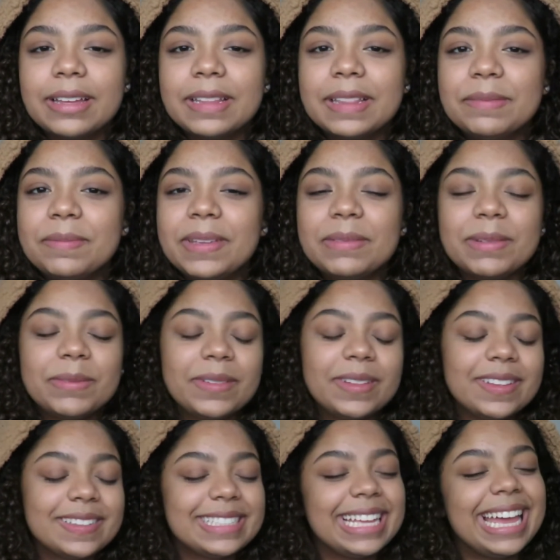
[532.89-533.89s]
and me and my
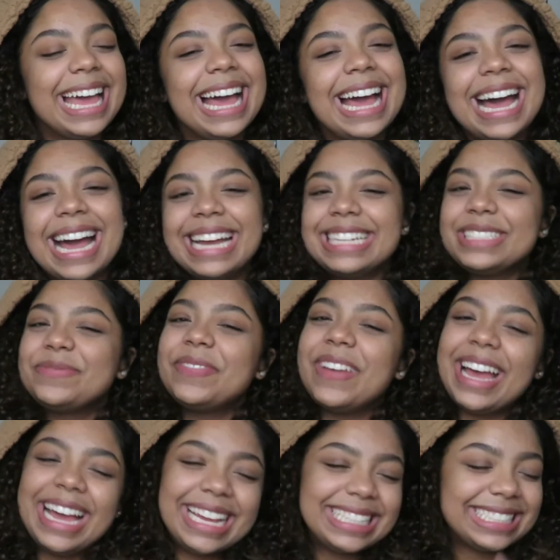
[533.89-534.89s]
brother was like, I
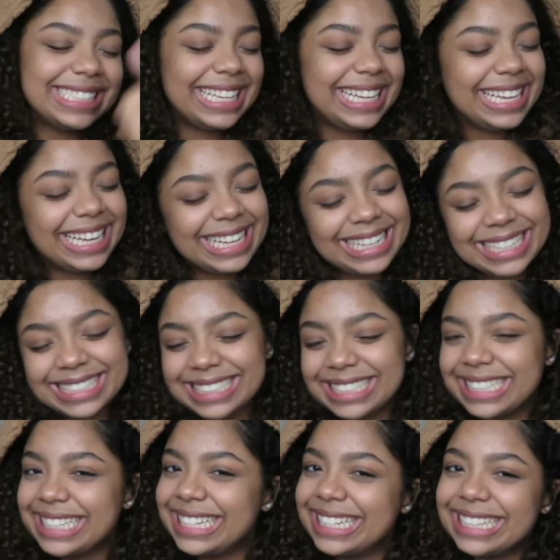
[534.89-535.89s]
passed, like, oh, it's
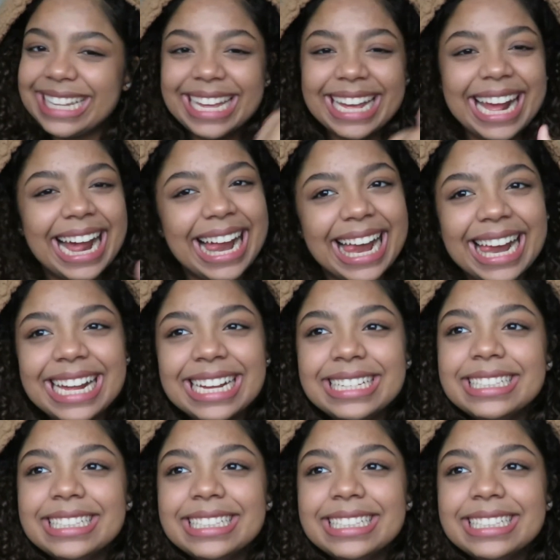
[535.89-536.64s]
lit, like, ah.